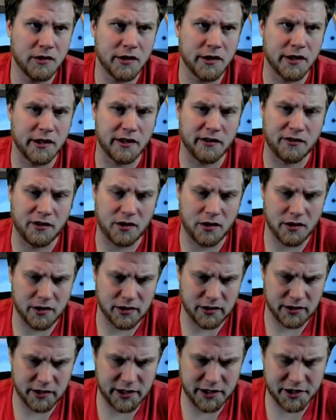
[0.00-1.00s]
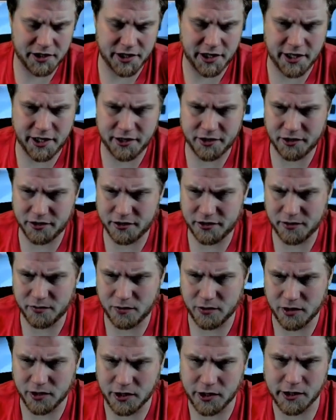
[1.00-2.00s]
Have all the Legion Angels you
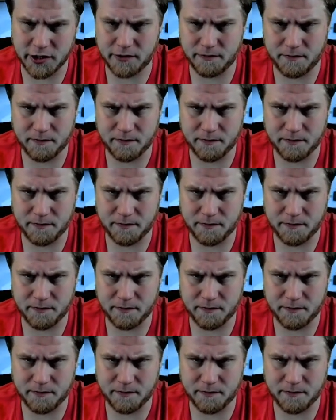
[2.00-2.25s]
want.